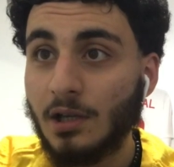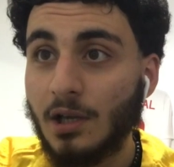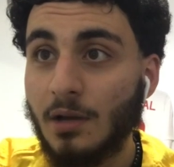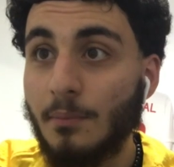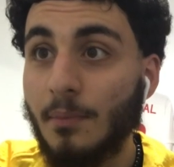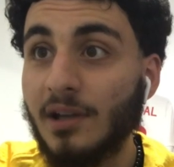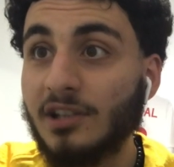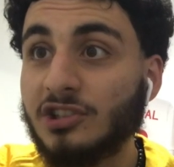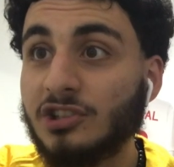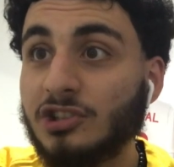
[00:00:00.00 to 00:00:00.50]

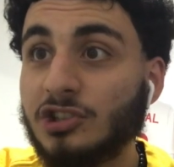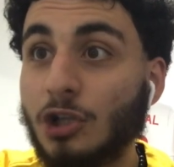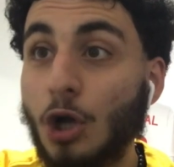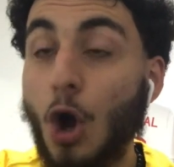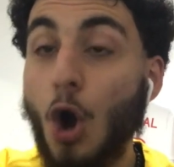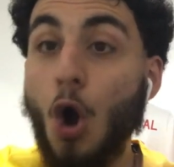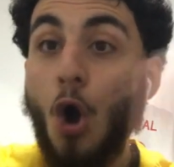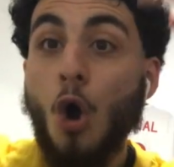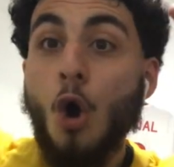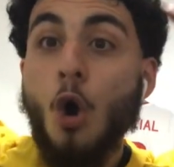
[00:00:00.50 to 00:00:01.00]
Messi.
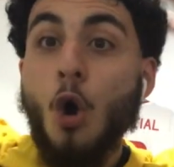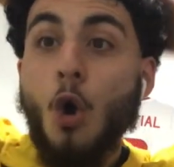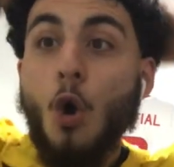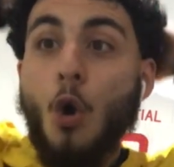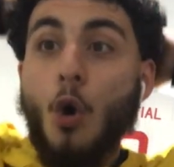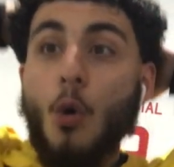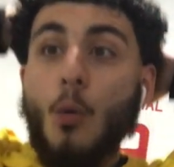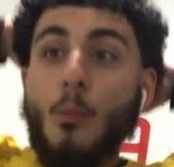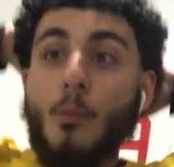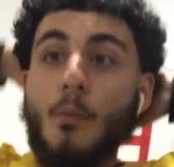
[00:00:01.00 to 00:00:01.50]

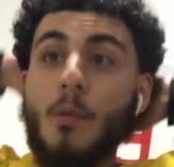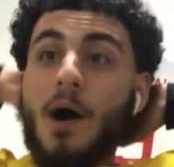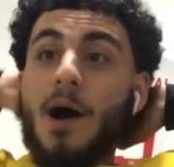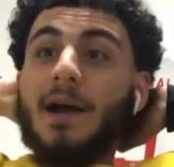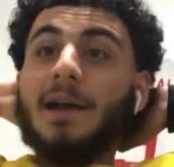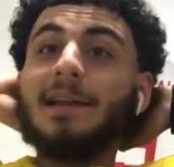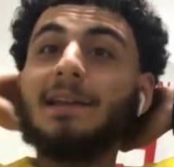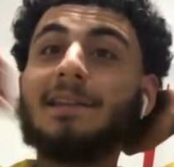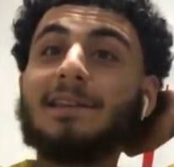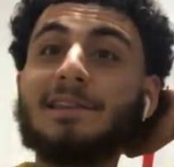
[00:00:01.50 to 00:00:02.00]
Oh
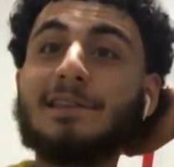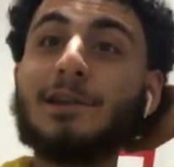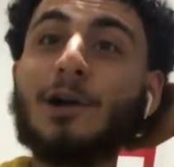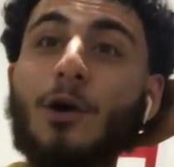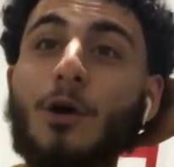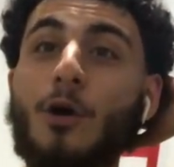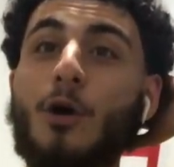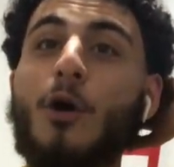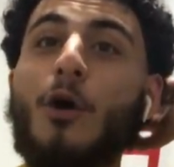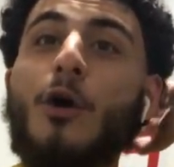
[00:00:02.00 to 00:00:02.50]
my
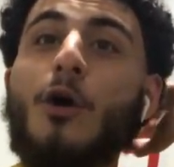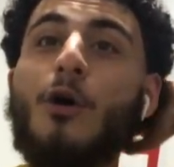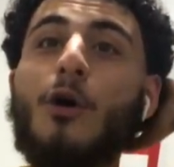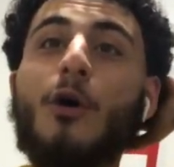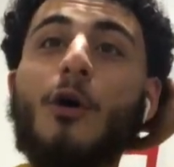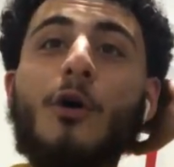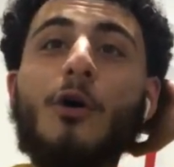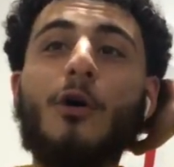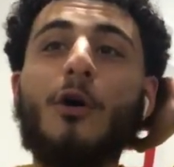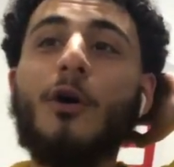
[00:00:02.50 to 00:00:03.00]

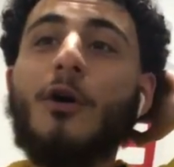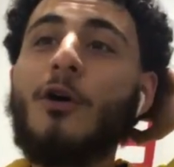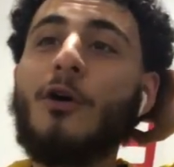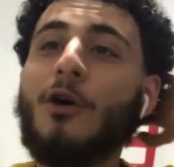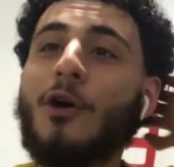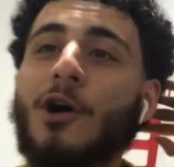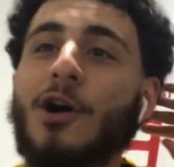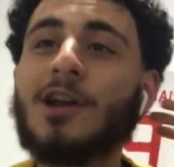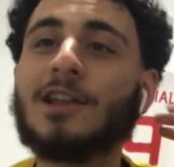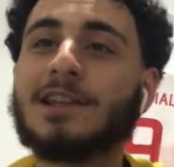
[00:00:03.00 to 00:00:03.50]

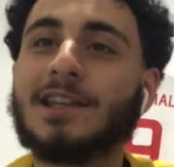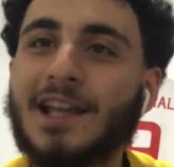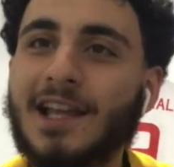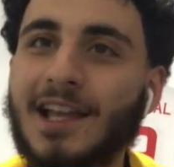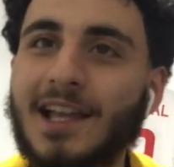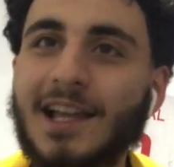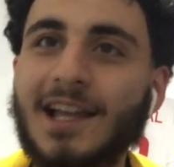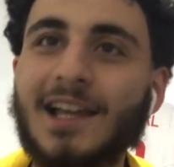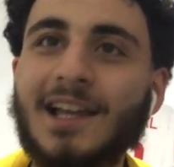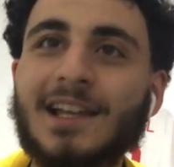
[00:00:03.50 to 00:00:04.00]
lord.
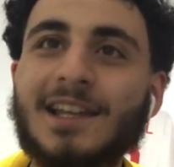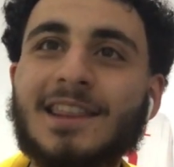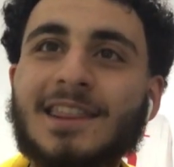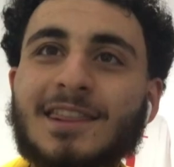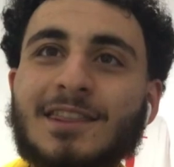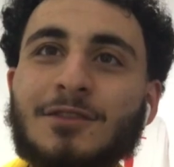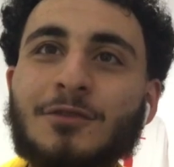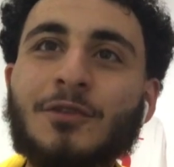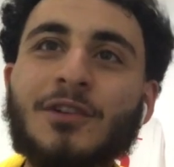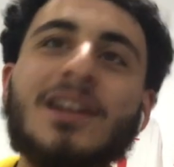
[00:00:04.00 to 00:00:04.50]

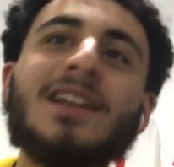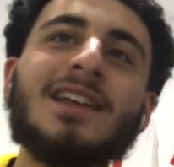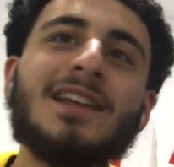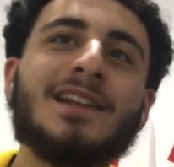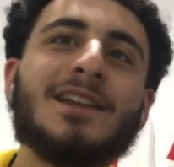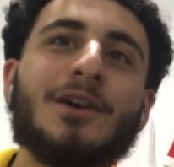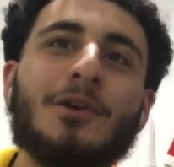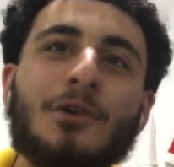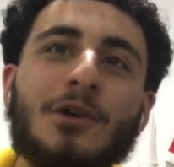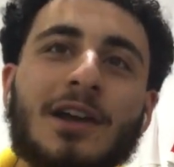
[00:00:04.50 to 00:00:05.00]

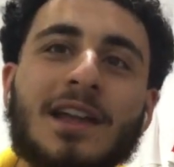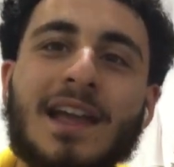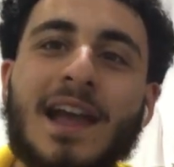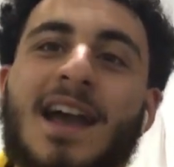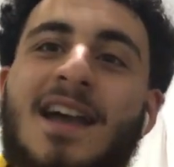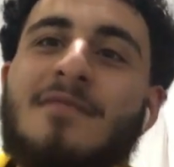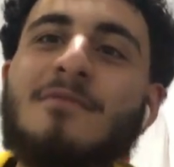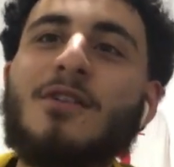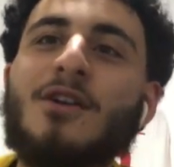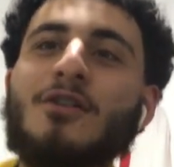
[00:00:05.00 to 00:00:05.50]
3-0
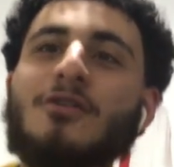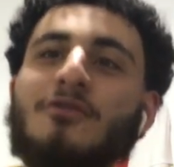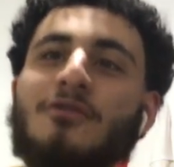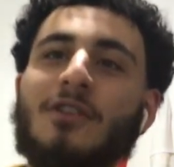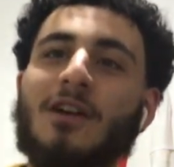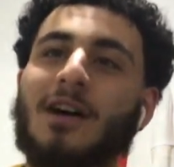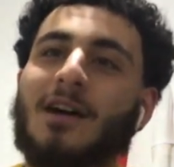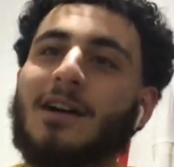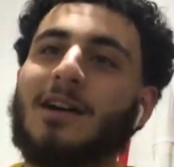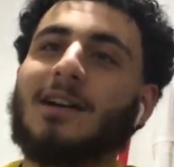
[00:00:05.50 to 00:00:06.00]
game
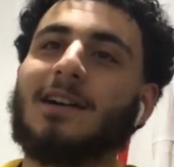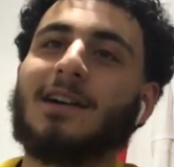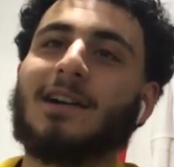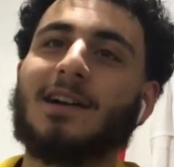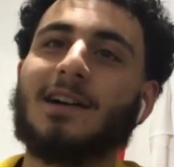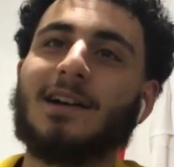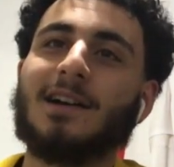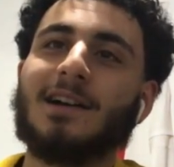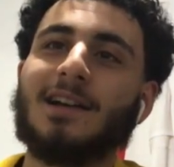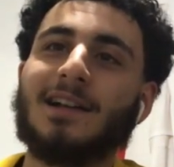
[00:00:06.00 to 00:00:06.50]
over.
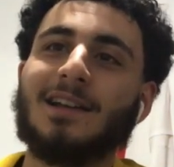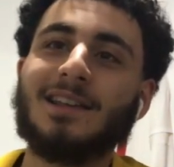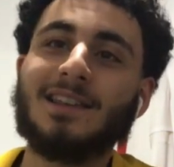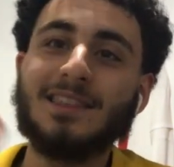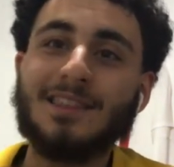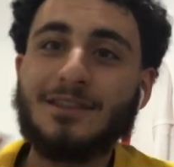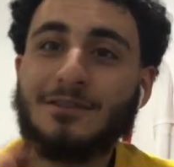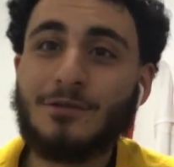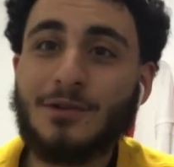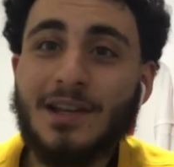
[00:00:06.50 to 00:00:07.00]

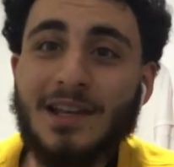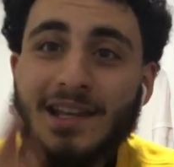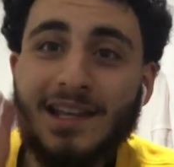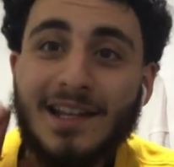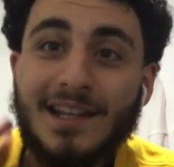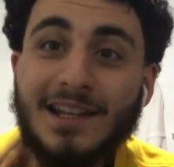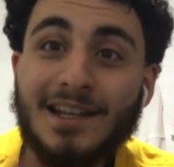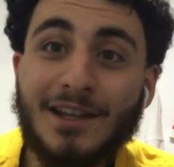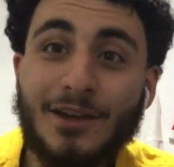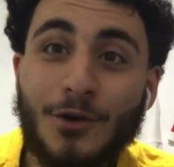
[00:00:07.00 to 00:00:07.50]

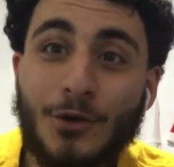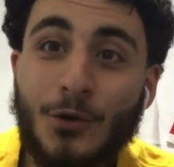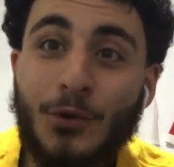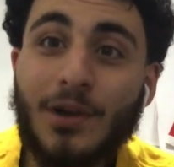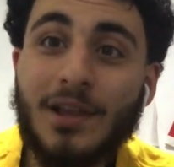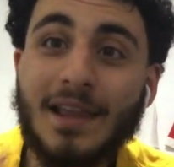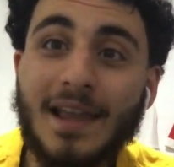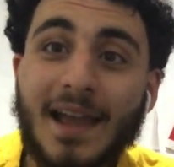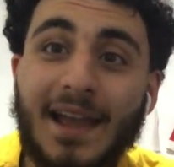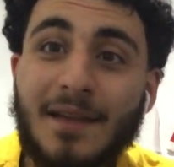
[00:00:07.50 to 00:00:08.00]

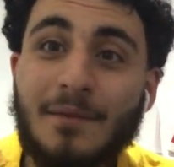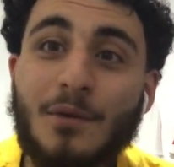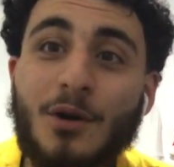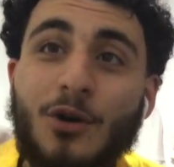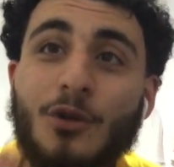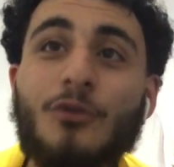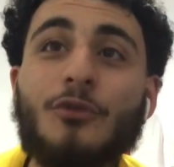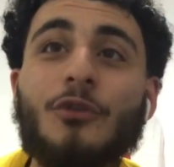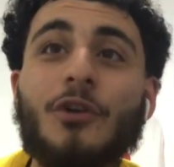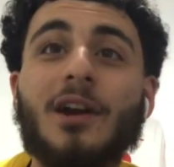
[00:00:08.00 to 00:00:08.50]
3-0 game
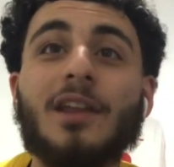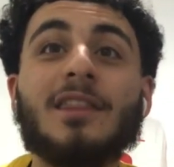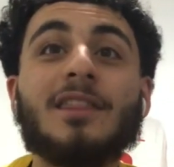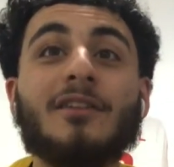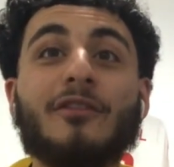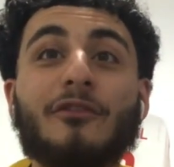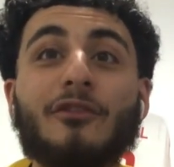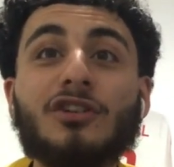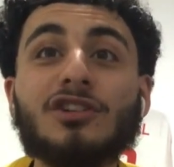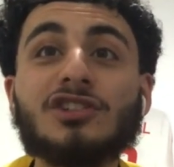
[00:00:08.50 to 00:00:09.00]
over. In
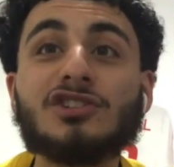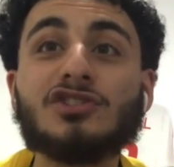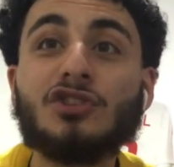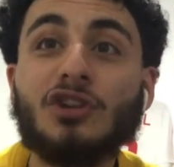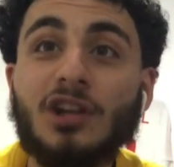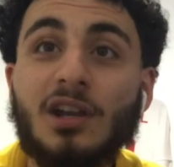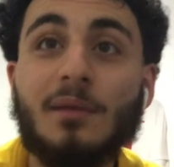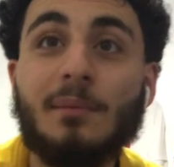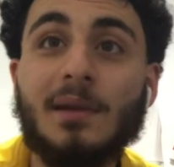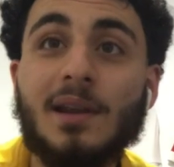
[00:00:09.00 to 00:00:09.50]
the first
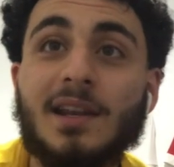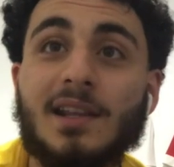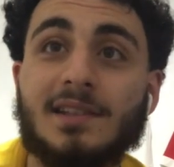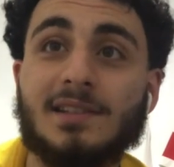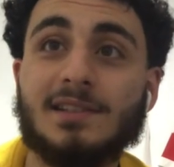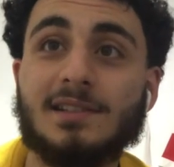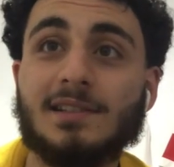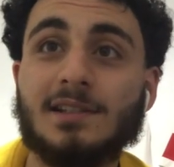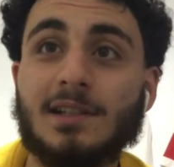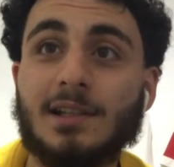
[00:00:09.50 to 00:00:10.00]
30
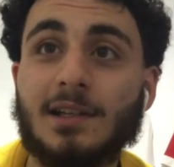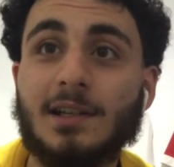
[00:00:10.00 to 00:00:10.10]
minutes,